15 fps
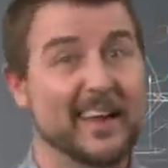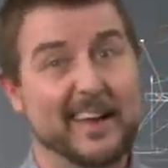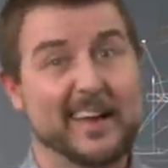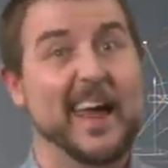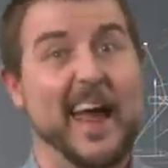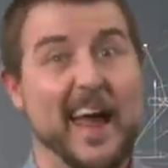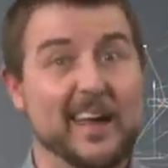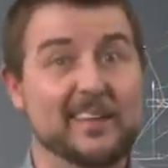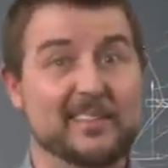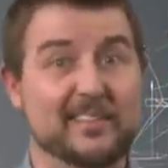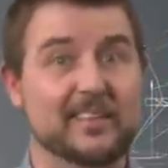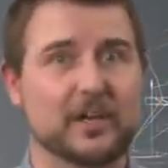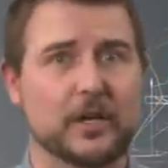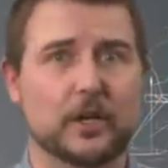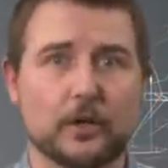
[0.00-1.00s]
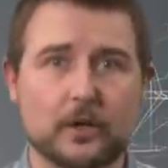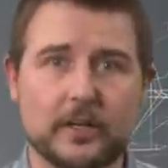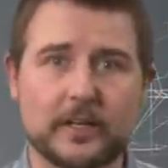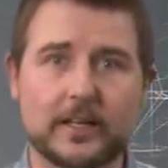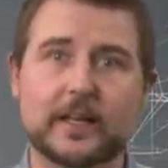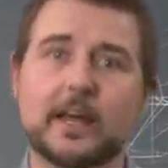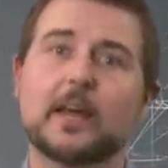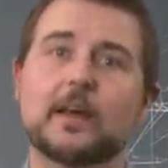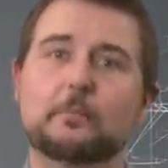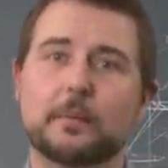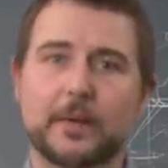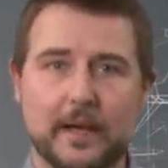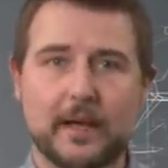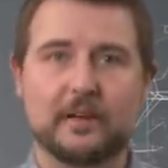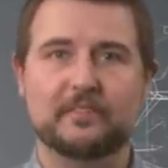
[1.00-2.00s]
that has security
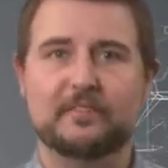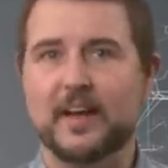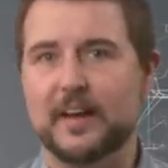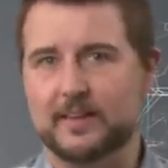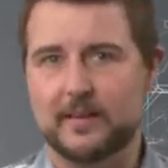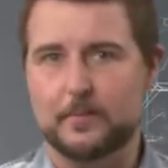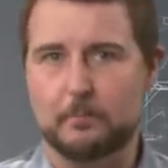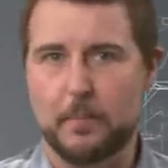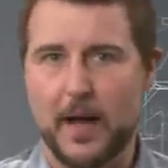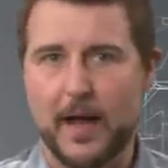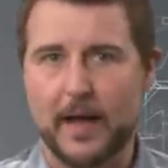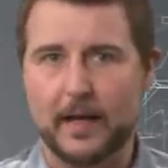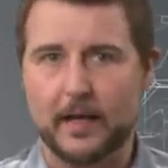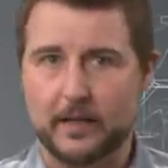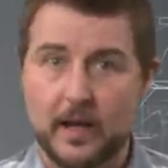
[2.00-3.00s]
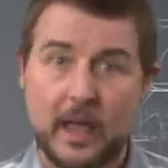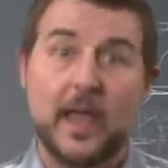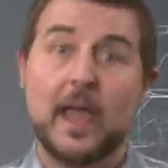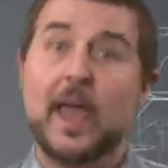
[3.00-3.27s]
be affected by it.